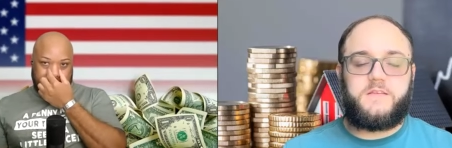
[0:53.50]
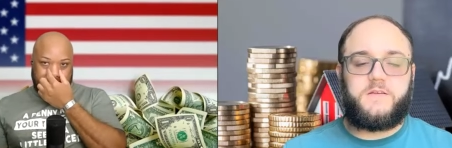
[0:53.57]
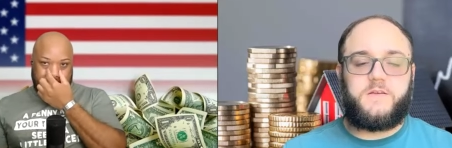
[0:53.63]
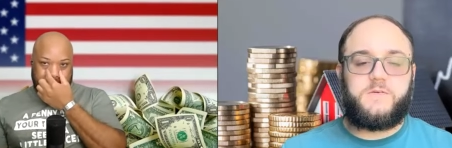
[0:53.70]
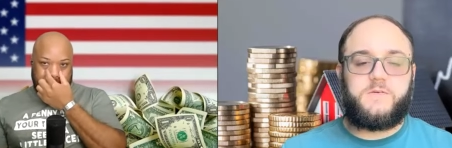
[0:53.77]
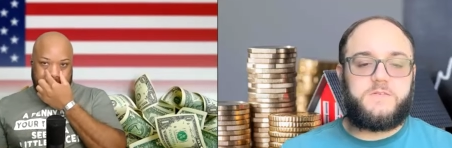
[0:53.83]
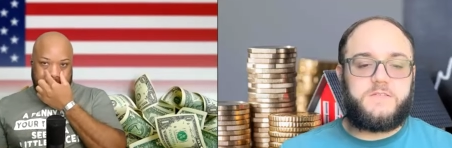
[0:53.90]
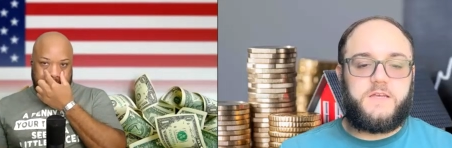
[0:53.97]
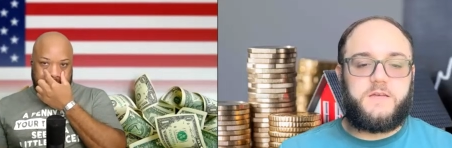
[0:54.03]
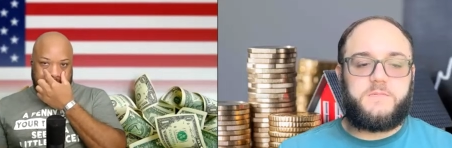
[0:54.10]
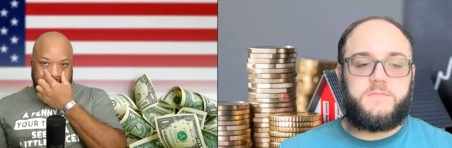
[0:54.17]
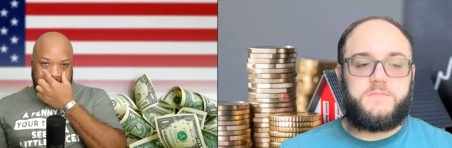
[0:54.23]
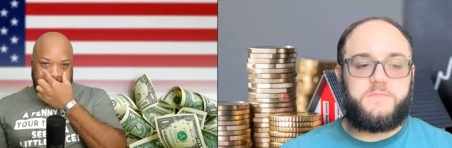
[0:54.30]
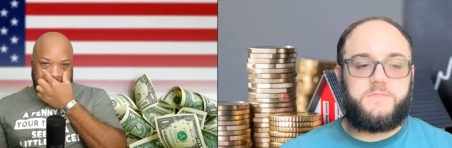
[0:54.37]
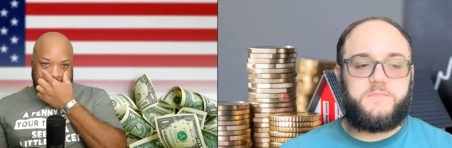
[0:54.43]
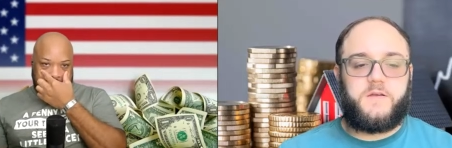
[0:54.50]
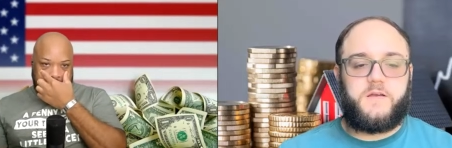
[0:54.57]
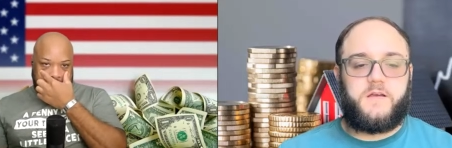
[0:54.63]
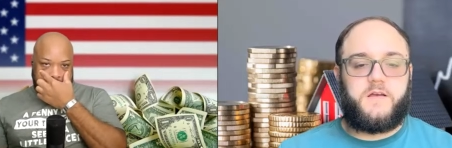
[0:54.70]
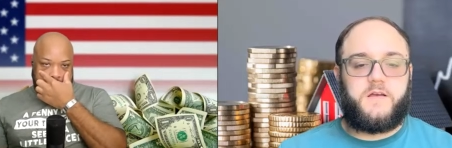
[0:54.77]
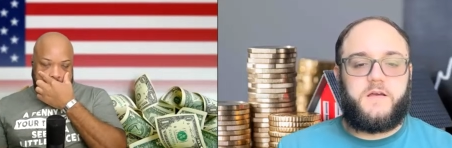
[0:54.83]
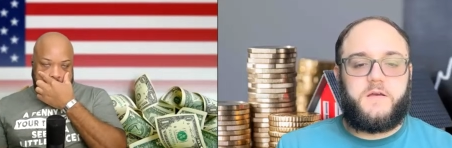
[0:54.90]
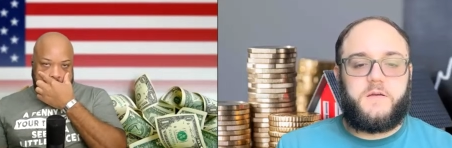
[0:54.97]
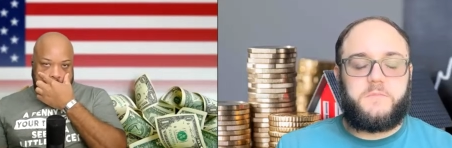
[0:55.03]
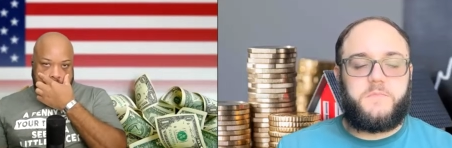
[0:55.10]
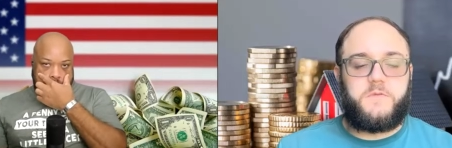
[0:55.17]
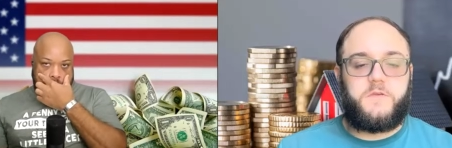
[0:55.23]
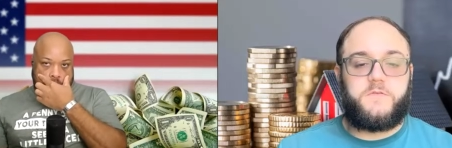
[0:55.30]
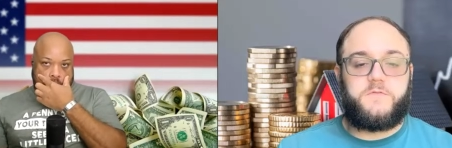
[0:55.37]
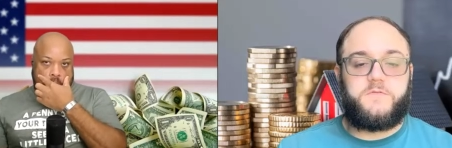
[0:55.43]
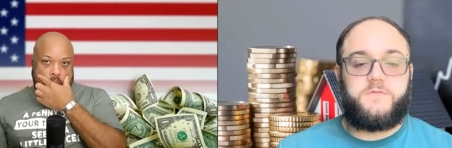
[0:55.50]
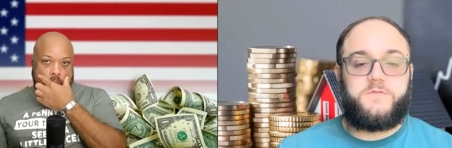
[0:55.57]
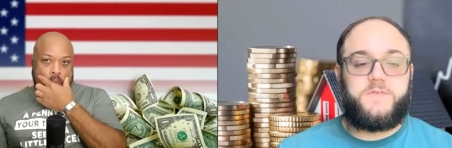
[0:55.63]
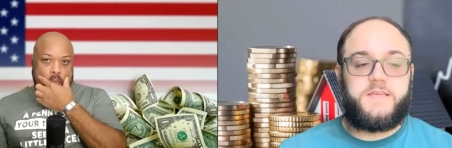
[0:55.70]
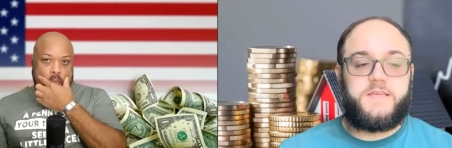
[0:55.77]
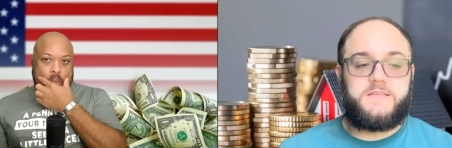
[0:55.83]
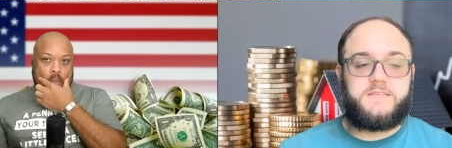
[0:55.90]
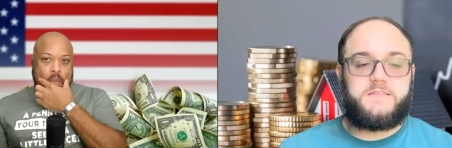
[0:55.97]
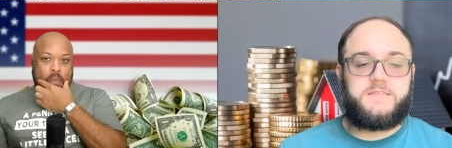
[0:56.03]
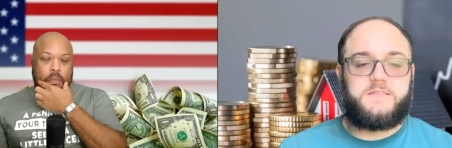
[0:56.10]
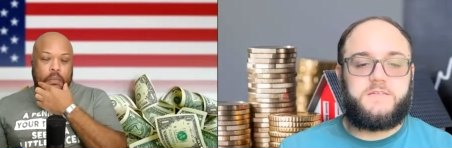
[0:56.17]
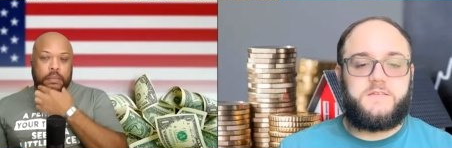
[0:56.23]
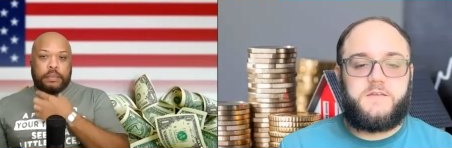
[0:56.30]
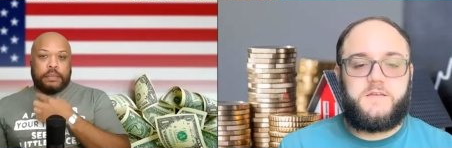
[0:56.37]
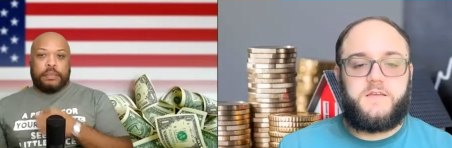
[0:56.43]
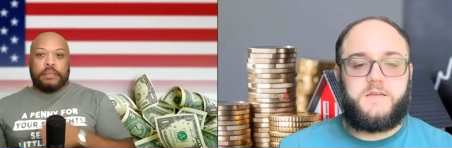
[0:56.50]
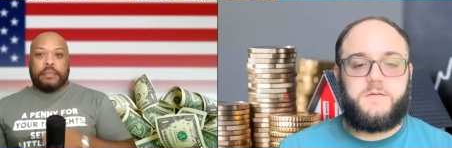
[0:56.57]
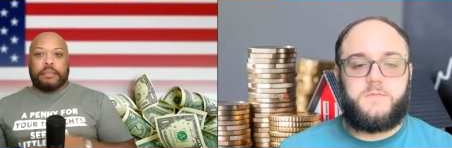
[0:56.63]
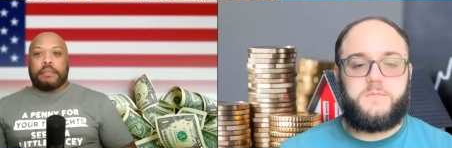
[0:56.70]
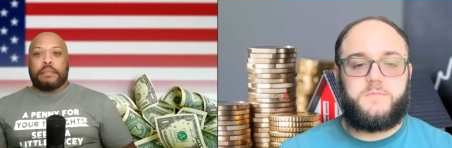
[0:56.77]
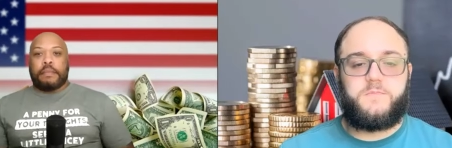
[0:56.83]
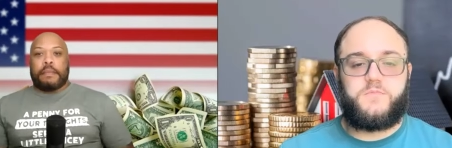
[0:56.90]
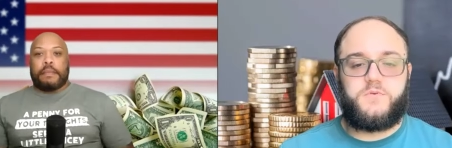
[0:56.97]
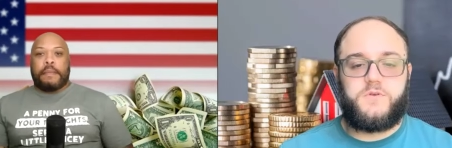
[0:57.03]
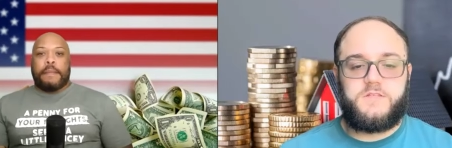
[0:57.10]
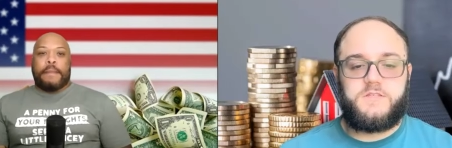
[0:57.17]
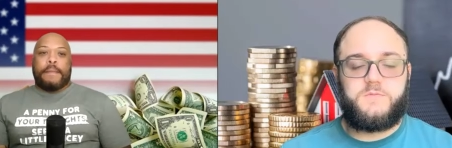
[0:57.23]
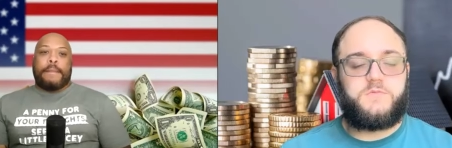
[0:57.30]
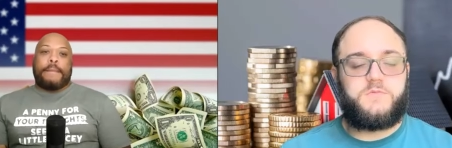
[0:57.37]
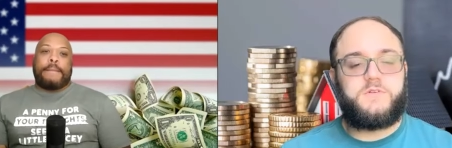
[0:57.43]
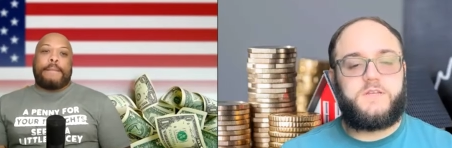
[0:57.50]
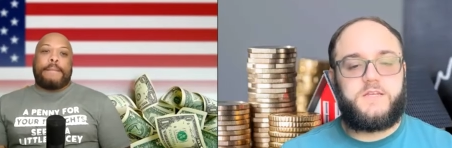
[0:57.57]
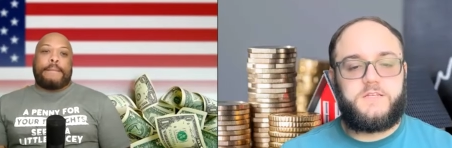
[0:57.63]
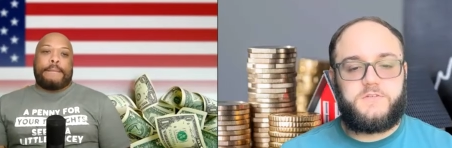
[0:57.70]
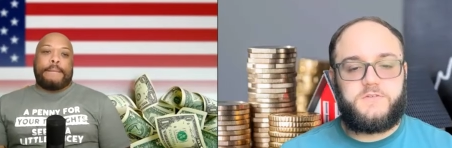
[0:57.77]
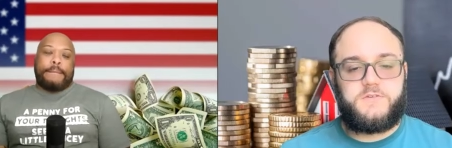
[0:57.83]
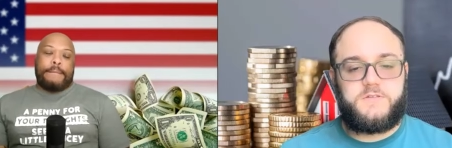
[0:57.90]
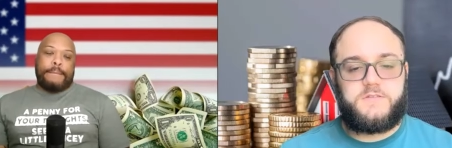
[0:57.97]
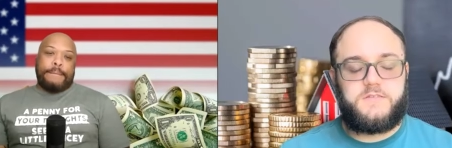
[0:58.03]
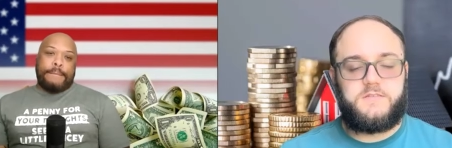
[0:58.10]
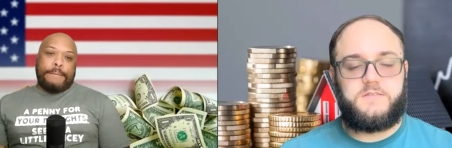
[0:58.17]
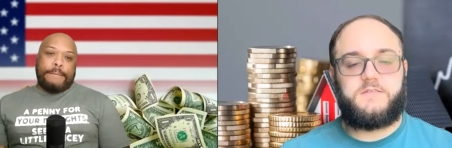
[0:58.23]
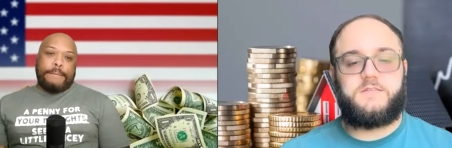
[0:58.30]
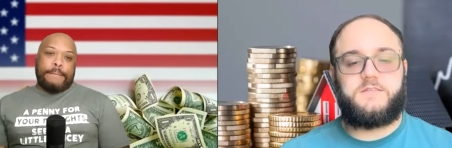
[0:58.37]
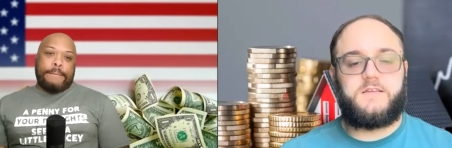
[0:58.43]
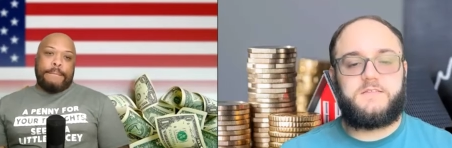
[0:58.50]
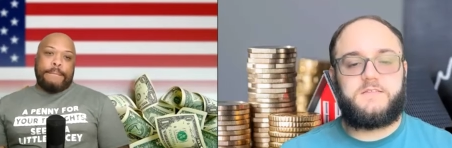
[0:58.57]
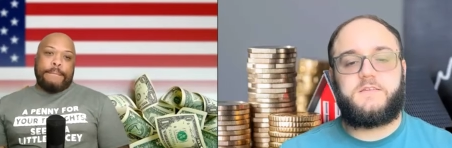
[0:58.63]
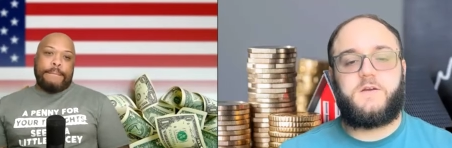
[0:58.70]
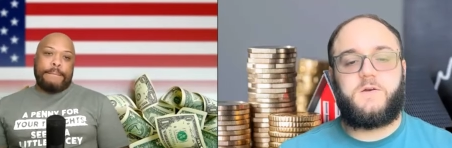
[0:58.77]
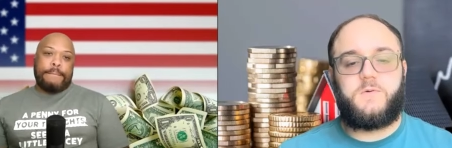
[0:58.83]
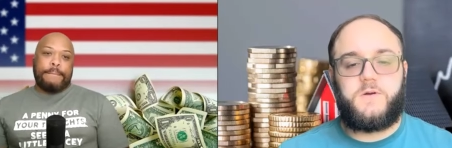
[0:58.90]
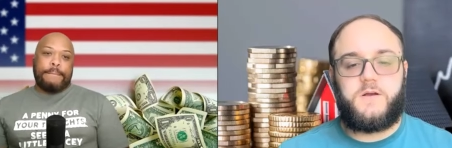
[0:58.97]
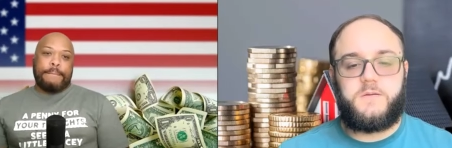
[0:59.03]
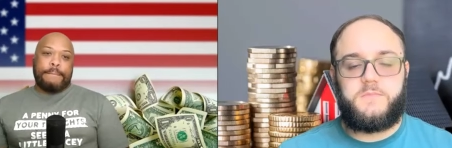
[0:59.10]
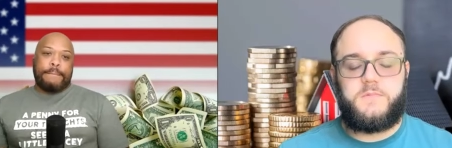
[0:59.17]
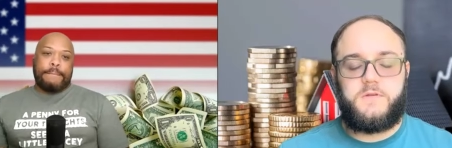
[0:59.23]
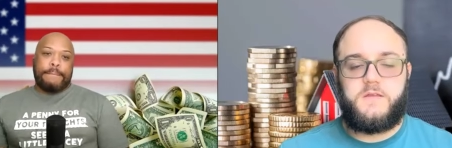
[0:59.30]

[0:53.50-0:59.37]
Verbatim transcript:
Speaker 1: goes up. Um, your fixed principal and interest doesn't go up,